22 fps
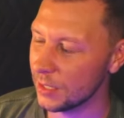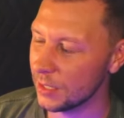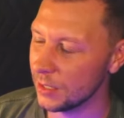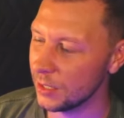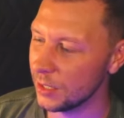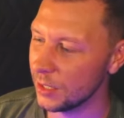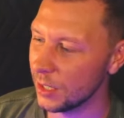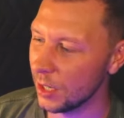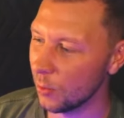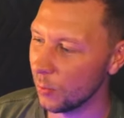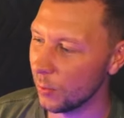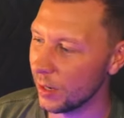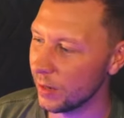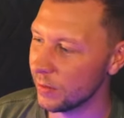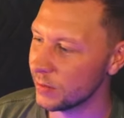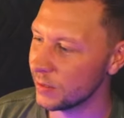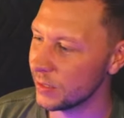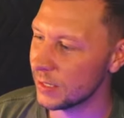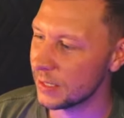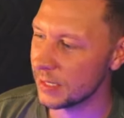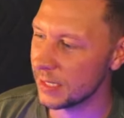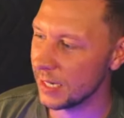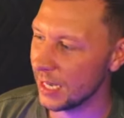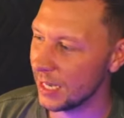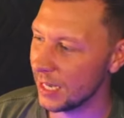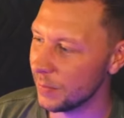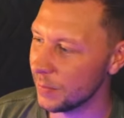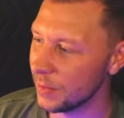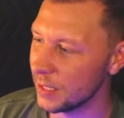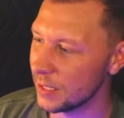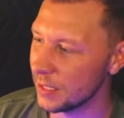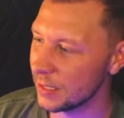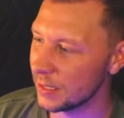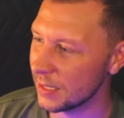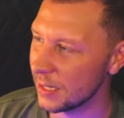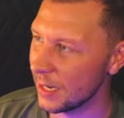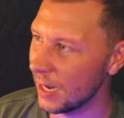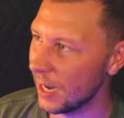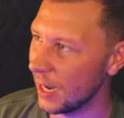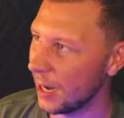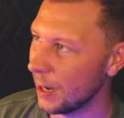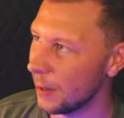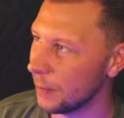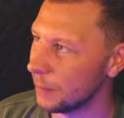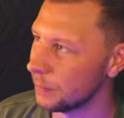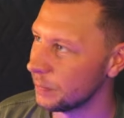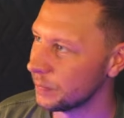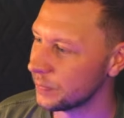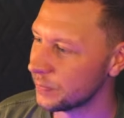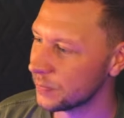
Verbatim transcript: you know whatever his name is um